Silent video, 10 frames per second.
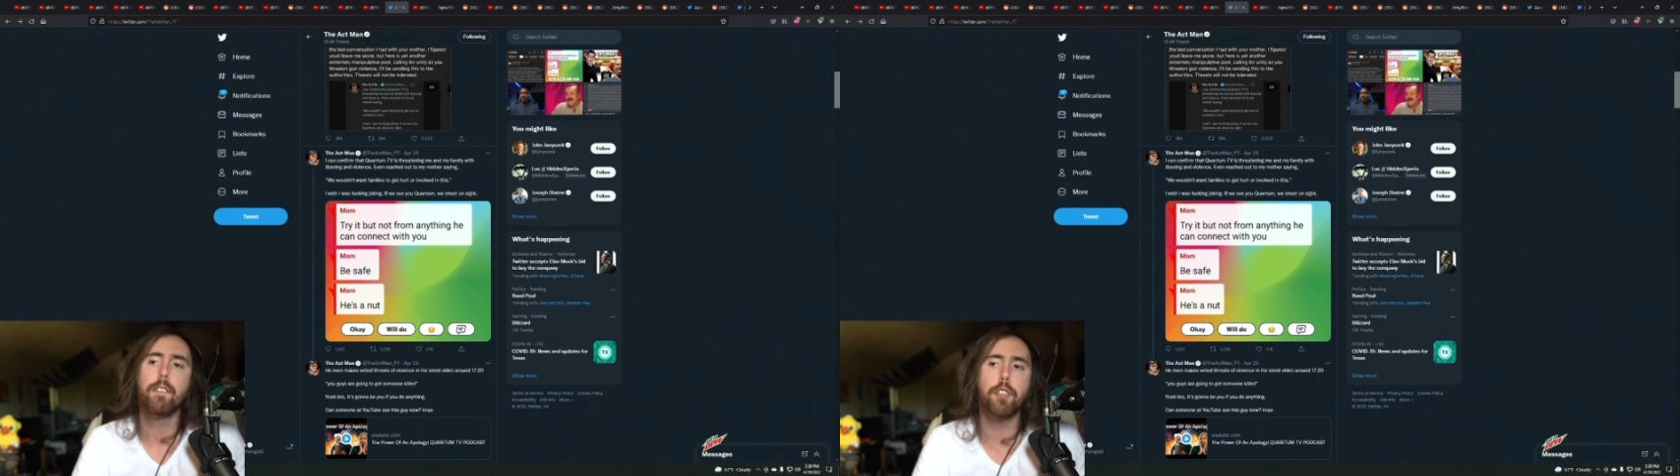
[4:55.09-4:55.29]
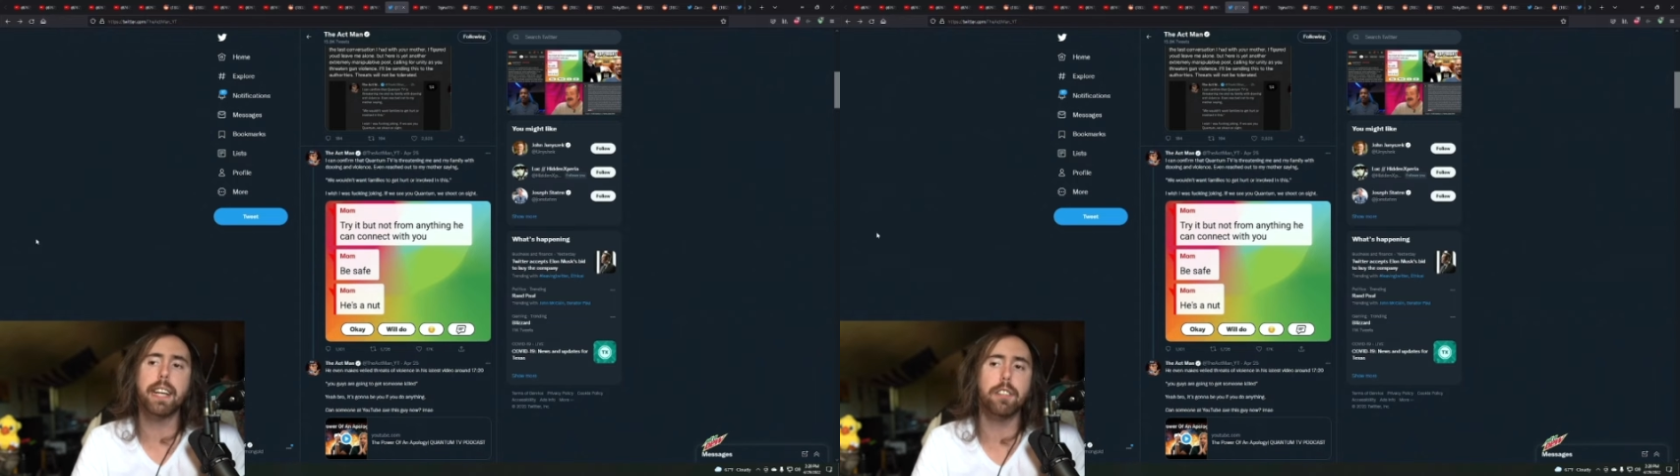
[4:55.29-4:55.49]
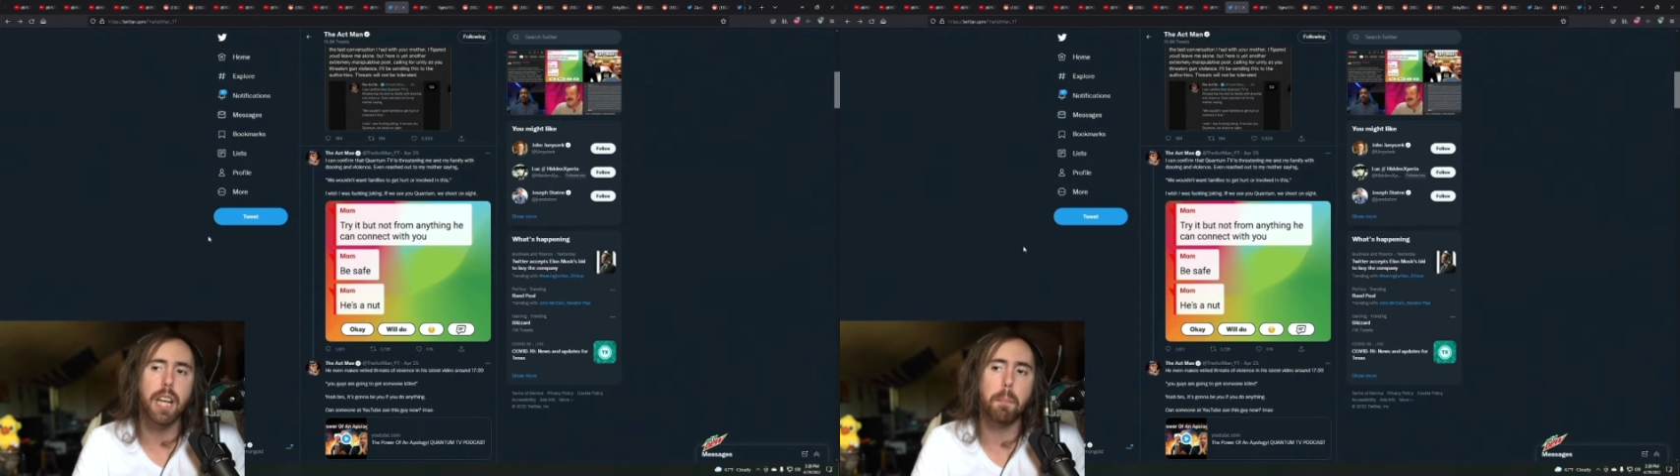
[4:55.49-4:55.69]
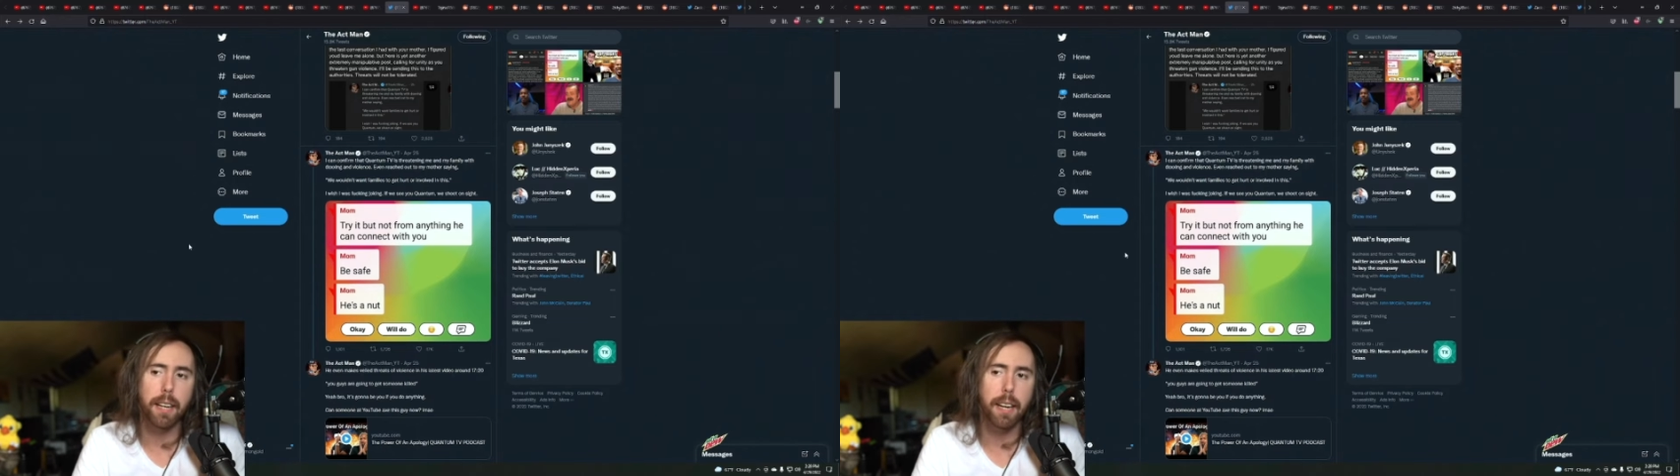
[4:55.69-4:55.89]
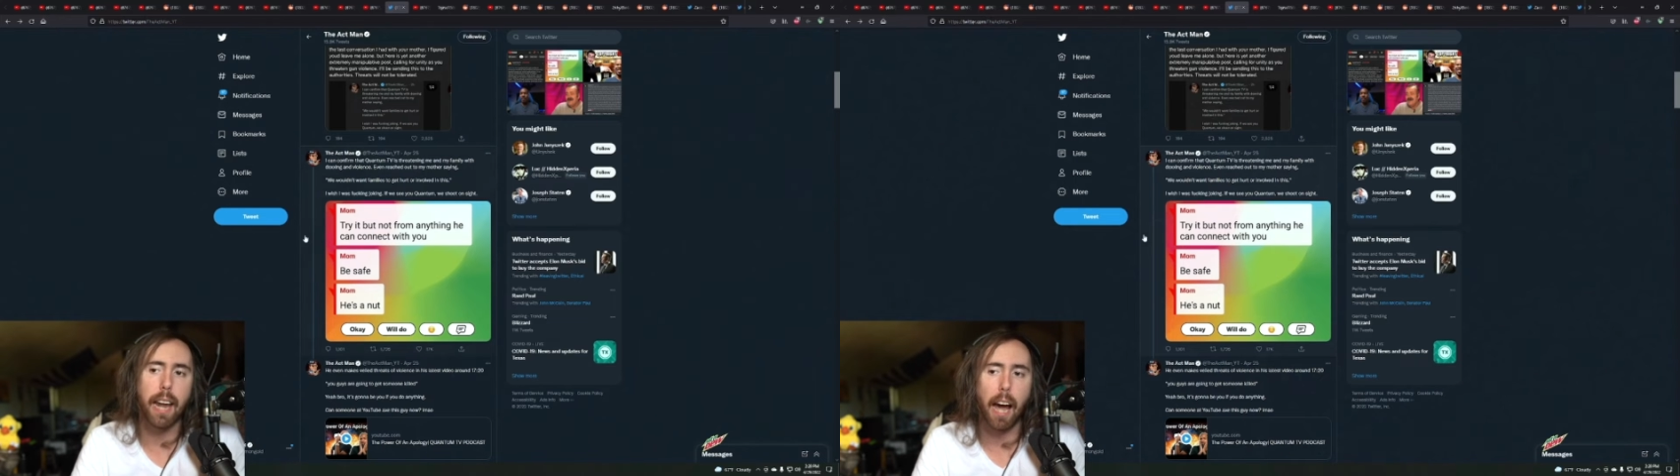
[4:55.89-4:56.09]
The thing is, he
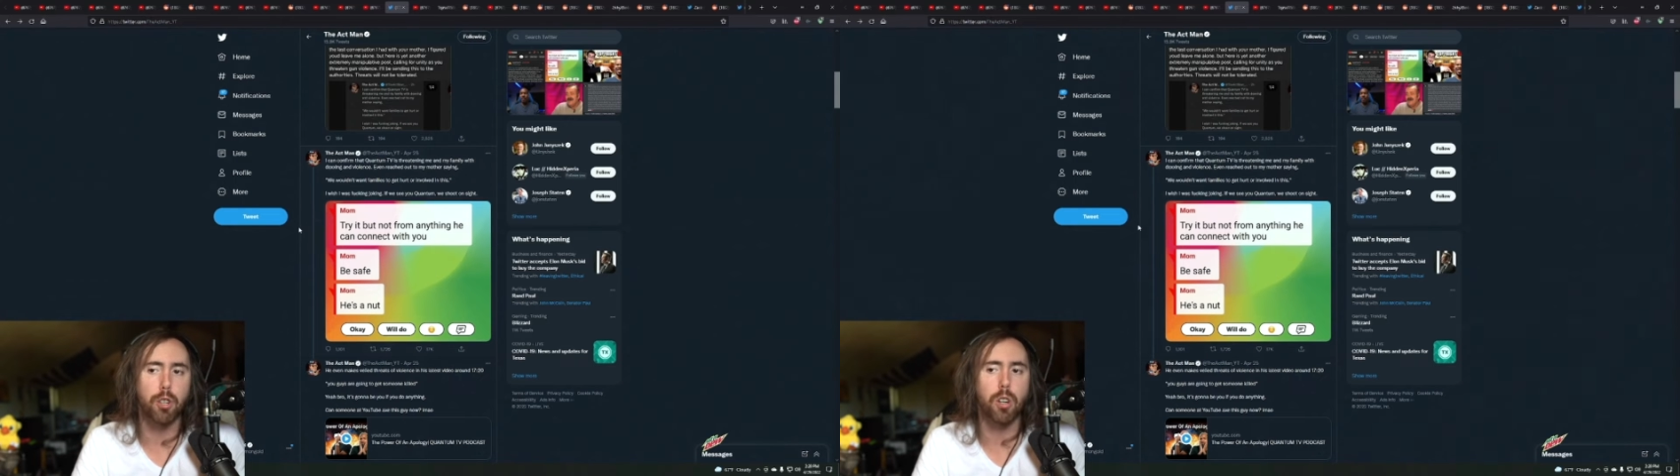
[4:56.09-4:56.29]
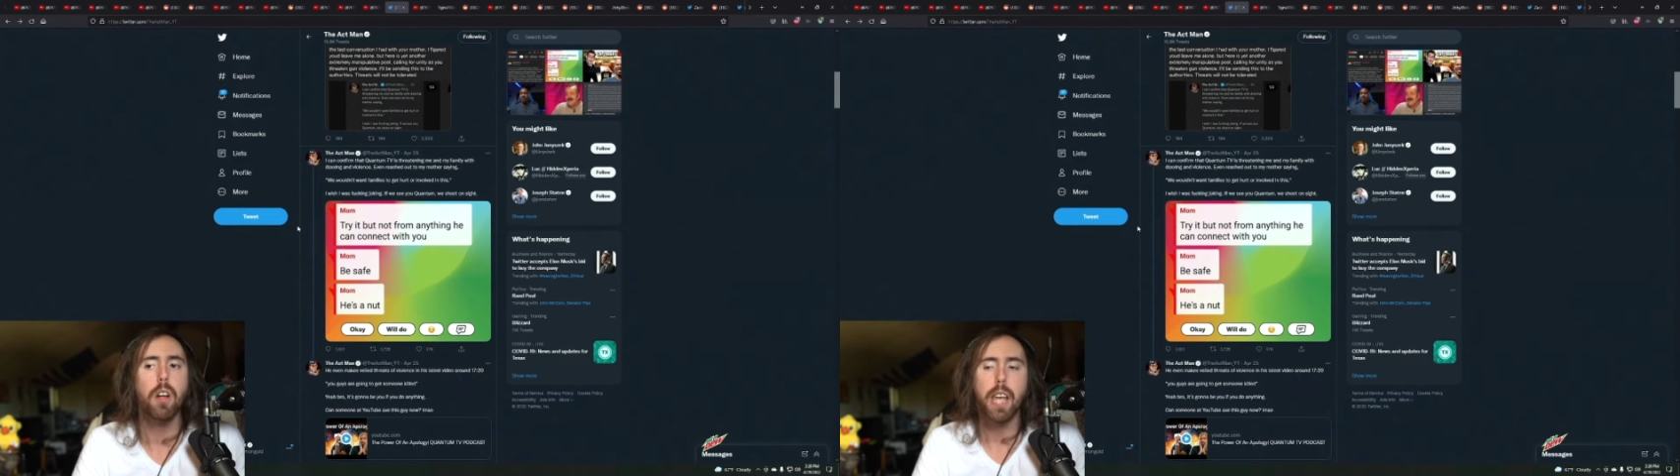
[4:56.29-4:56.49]
admitted it after